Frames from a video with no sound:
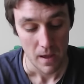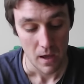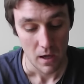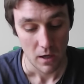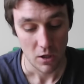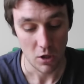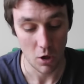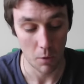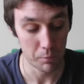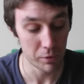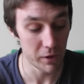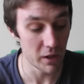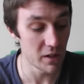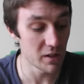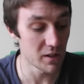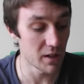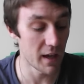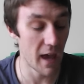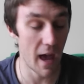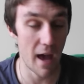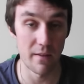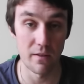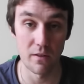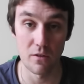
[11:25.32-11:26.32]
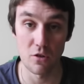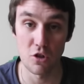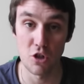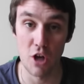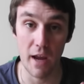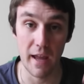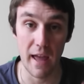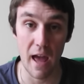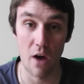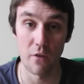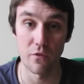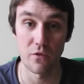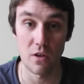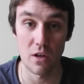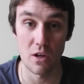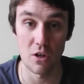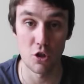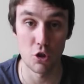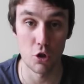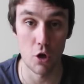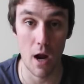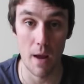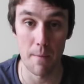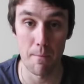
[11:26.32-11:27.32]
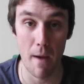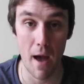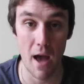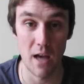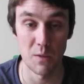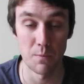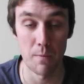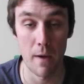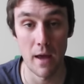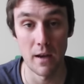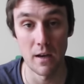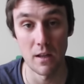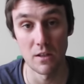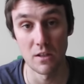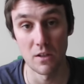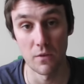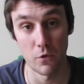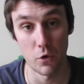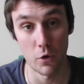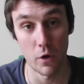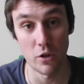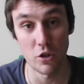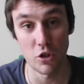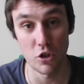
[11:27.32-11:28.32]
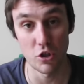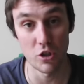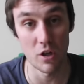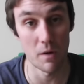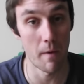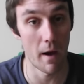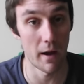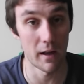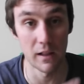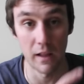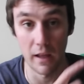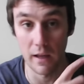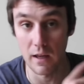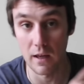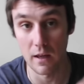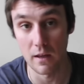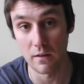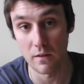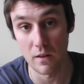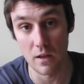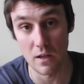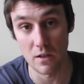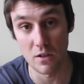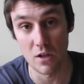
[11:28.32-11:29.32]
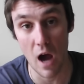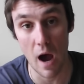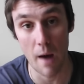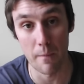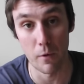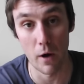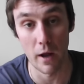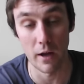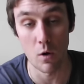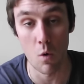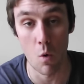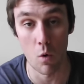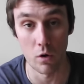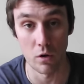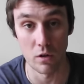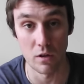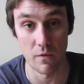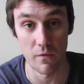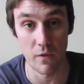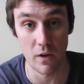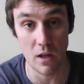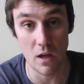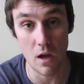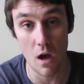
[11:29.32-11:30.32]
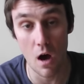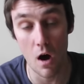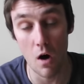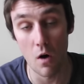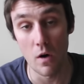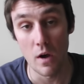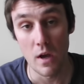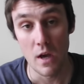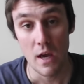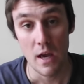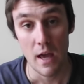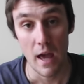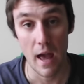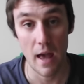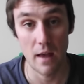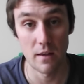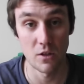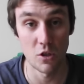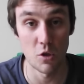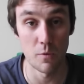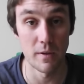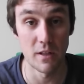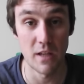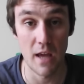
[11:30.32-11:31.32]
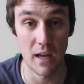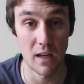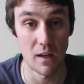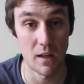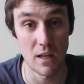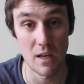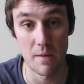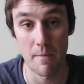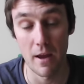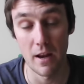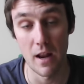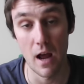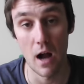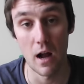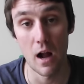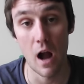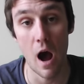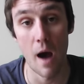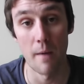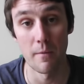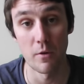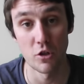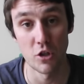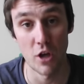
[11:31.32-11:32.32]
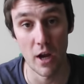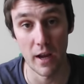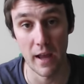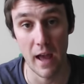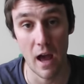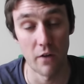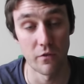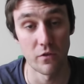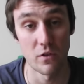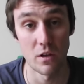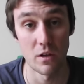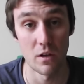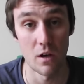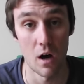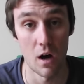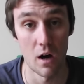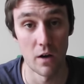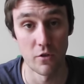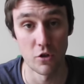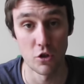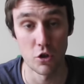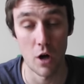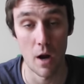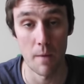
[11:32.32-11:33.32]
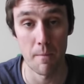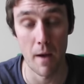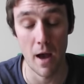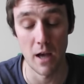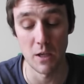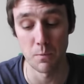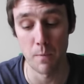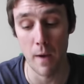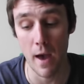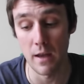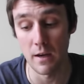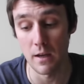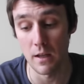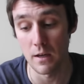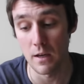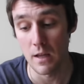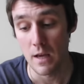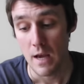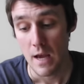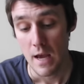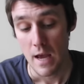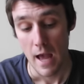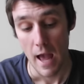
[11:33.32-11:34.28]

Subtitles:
you know, please again check out the striped bass pendants if you're interested by clicking the top right corner of the video to be taken to ebay.com to check out the striped bass pendant.